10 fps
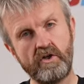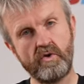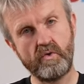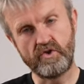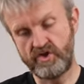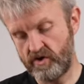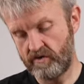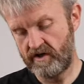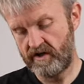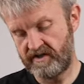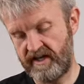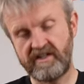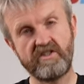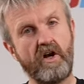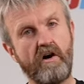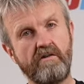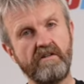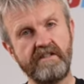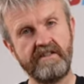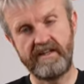Cordura textile
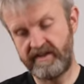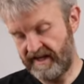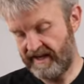in the